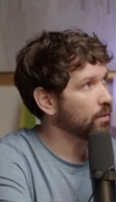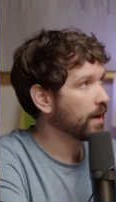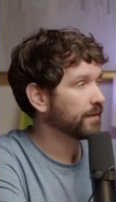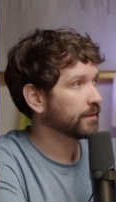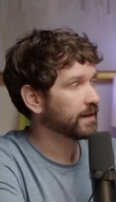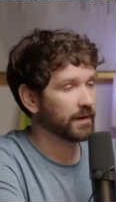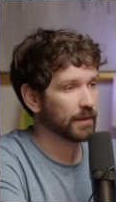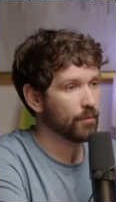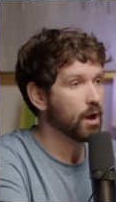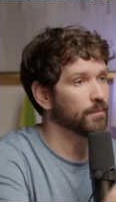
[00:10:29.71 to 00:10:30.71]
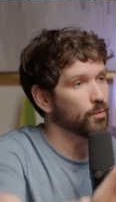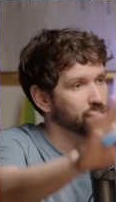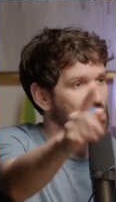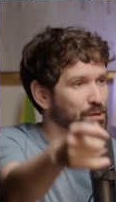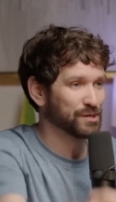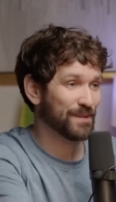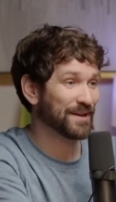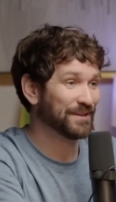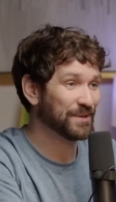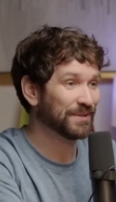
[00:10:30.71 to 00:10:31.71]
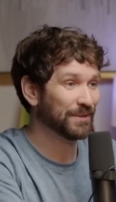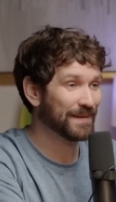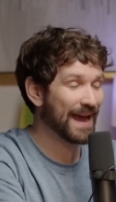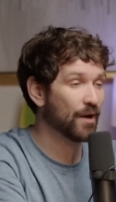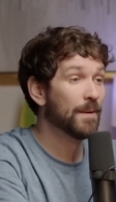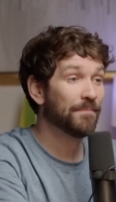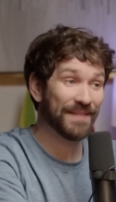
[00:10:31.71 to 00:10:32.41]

Well, I don't think we did anything wrong, but we're just going to stream on YouTube now.